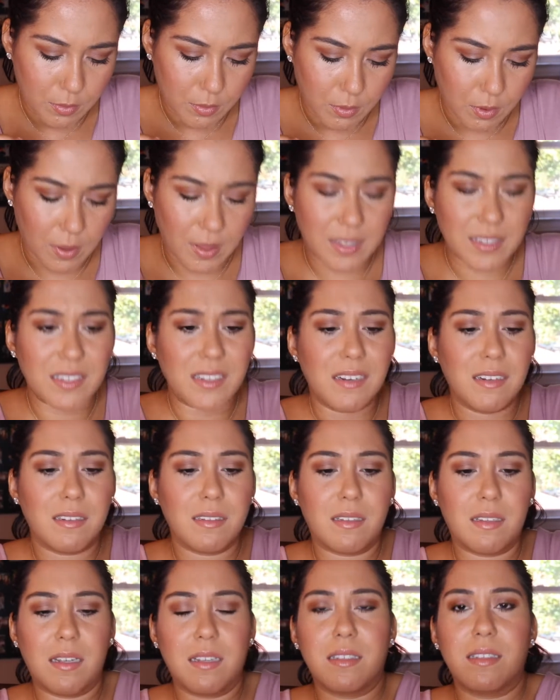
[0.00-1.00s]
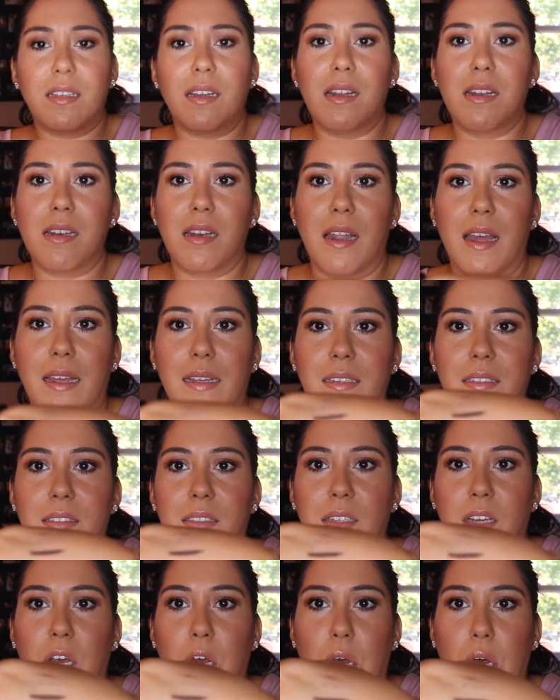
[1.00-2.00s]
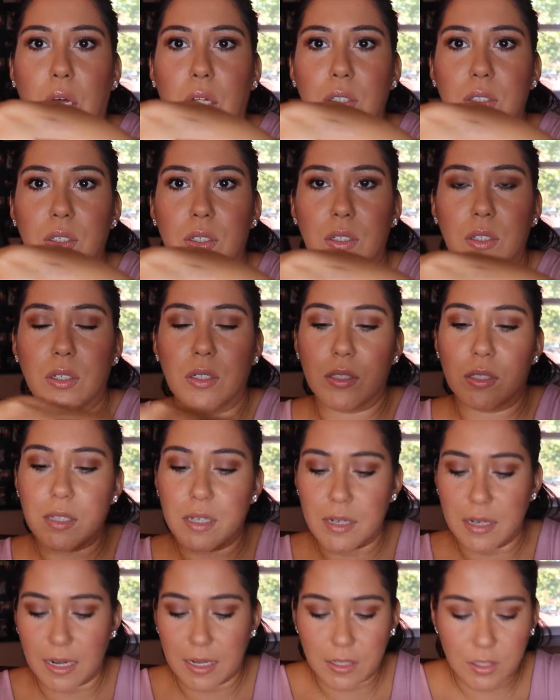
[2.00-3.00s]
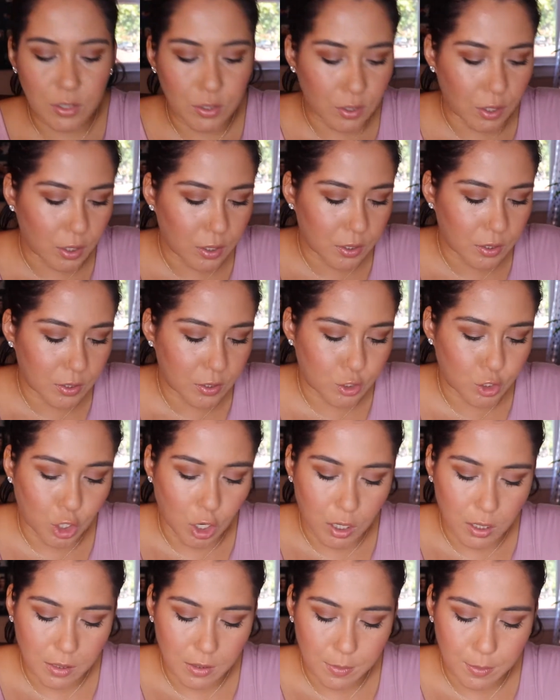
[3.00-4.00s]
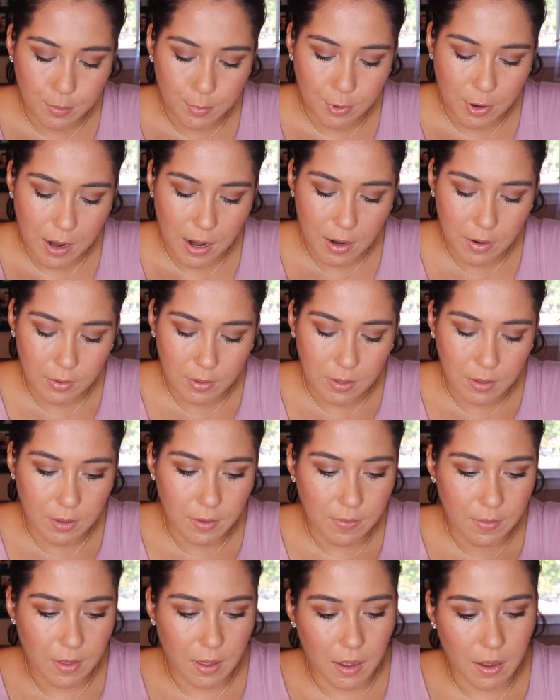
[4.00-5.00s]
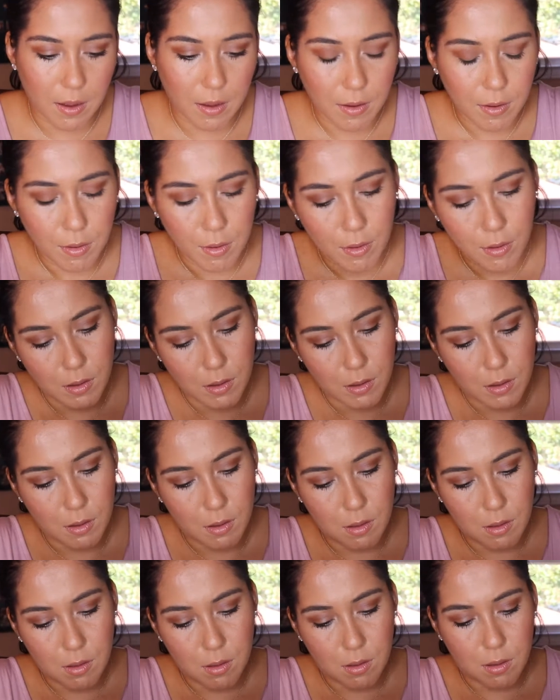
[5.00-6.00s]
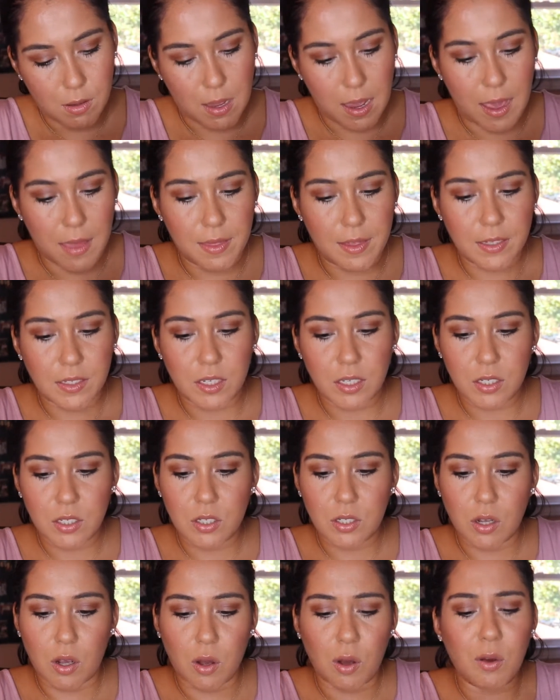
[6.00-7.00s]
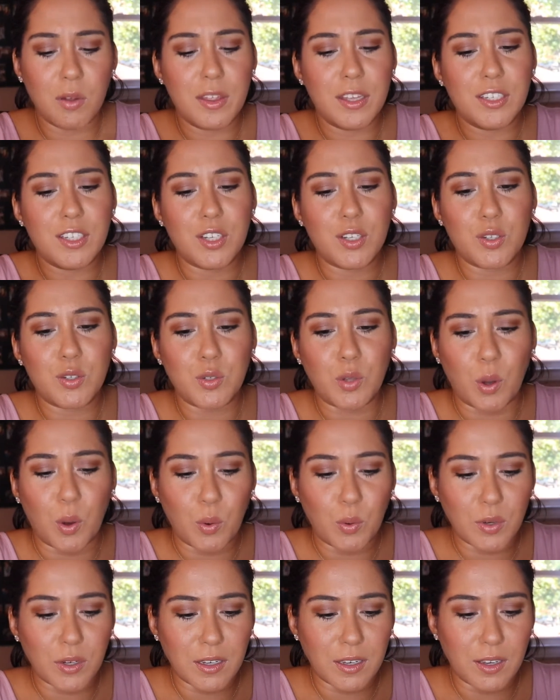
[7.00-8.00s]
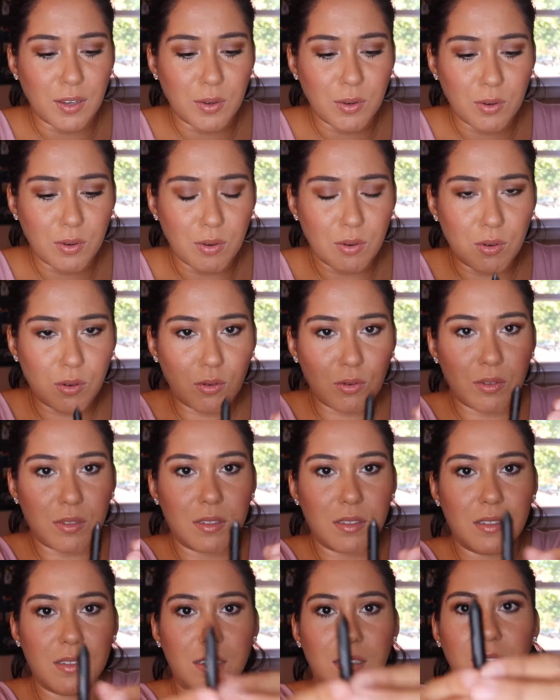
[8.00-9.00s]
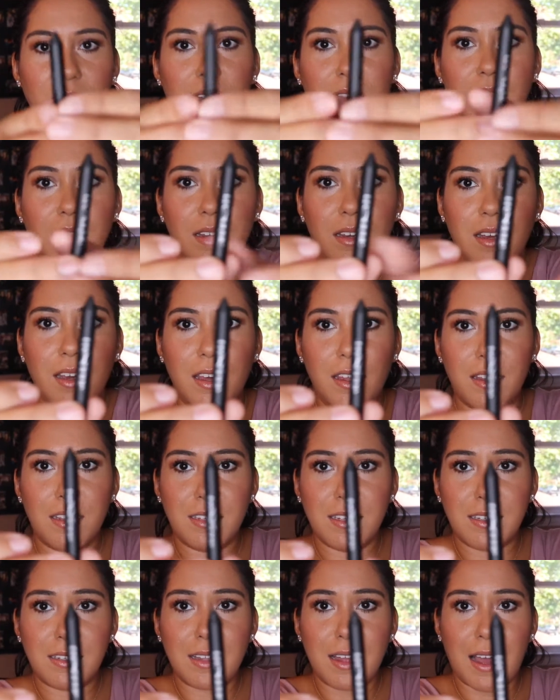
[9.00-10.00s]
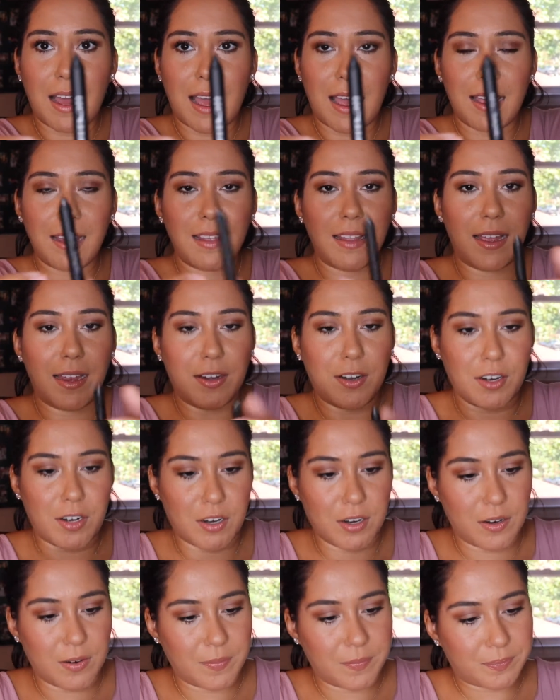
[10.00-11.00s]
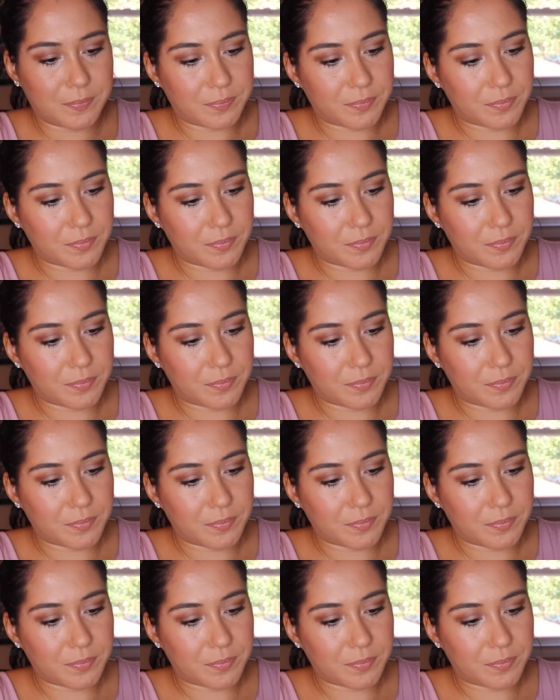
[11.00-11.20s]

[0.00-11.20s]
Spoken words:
Oh, that's a nice color. It's a nice dark chocolate brown. I love that. And this is so cute. This is the eyeliner.